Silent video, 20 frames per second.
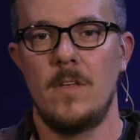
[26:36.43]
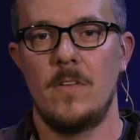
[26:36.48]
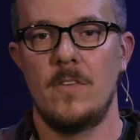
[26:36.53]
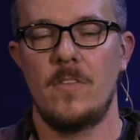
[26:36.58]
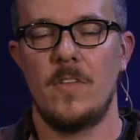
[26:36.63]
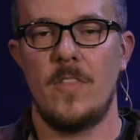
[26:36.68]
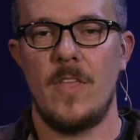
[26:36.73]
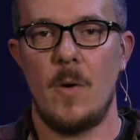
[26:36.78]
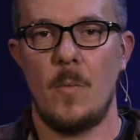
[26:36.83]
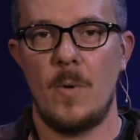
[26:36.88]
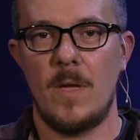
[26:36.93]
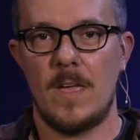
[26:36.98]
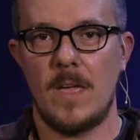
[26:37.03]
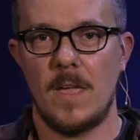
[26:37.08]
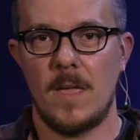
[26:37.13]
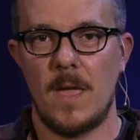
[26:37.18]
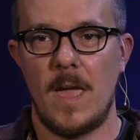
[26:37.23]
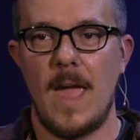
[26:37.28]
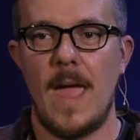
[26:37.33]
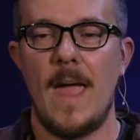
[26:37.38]
so that we
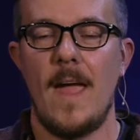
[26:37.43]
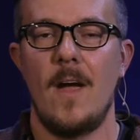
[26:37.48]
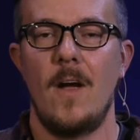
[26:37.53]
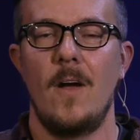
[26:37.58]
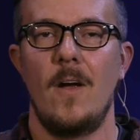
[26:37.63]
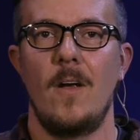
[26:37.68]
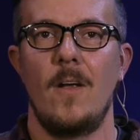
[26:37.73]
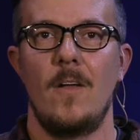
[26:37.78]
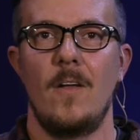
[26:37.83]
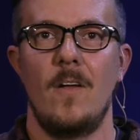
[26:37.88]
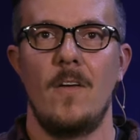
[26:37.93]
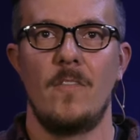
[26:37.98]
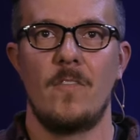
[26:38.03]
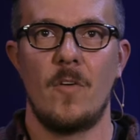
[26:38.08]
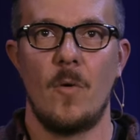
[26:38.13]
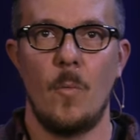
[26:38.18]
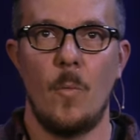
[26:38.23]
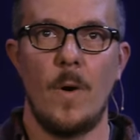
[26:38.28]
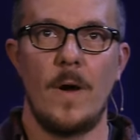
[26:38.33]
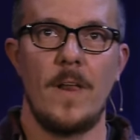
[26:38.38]
can care
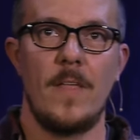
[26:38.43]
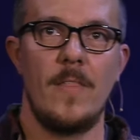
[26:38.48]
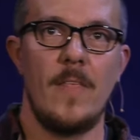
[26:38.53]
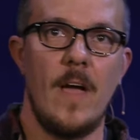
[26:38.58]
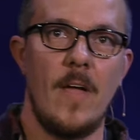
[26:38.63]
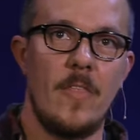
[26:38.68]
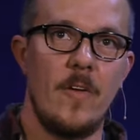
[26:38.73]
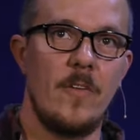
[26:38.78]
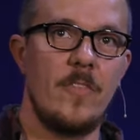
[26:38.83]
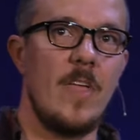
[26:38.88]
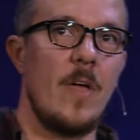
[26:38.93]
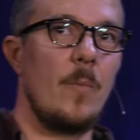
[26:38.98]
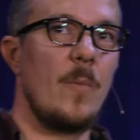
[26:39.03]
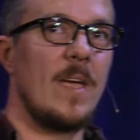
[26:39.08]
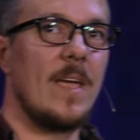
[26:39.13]
for one another, that